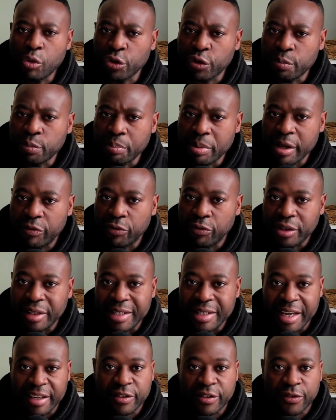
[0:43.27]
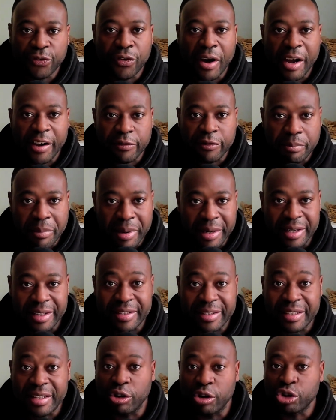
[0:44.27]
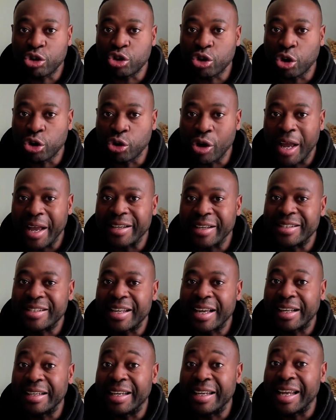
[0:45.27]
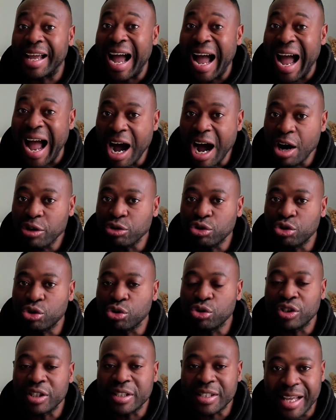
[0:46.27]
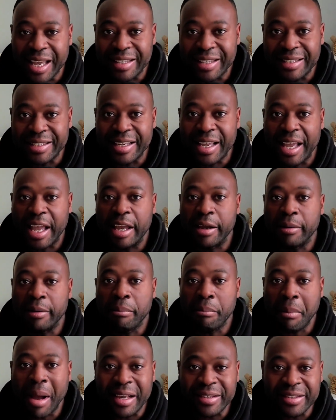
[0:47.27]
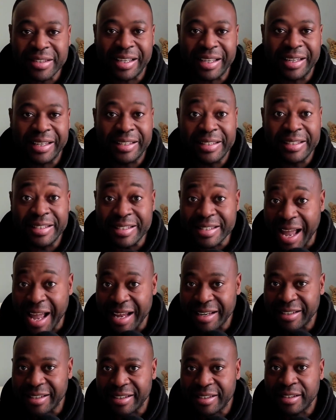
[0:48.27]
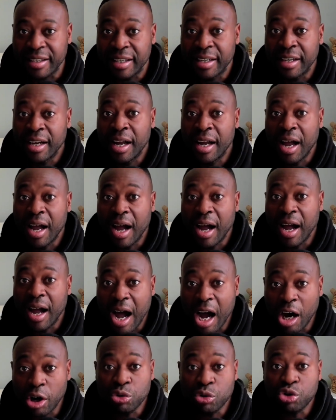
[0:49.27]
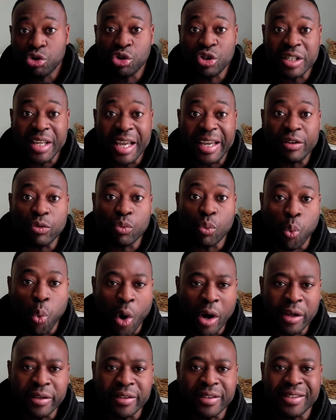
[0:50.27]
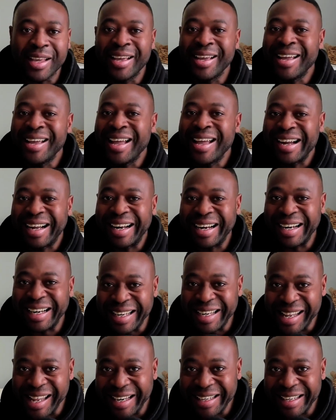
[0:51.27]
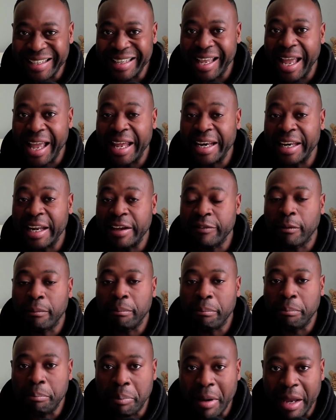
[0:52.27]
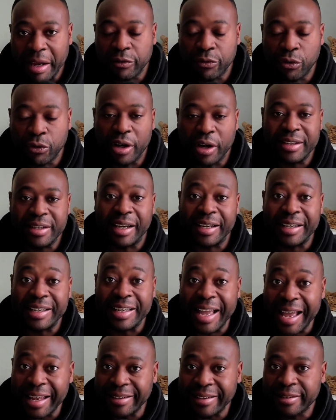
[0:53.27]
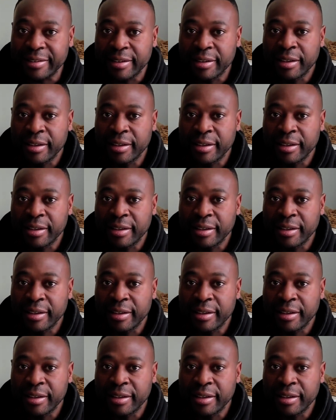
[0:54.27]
with me for the next 5 minutes and I'll show you exactly how to set a masculine standard. How to say it once, clearly, and never beg for it again.